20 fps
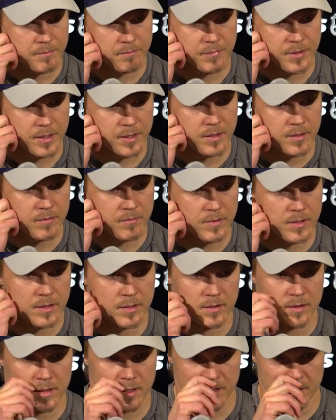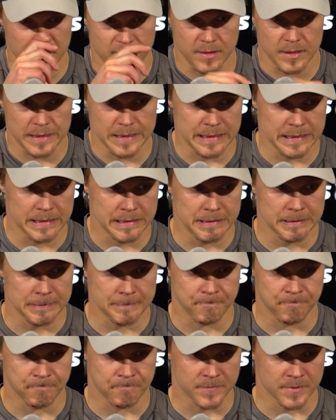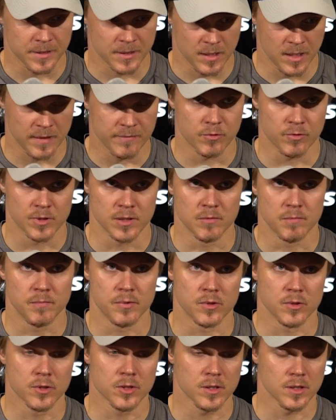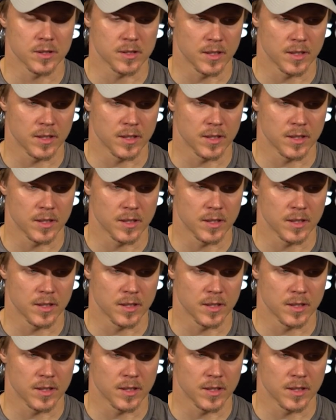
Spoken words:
period, they gave a real push.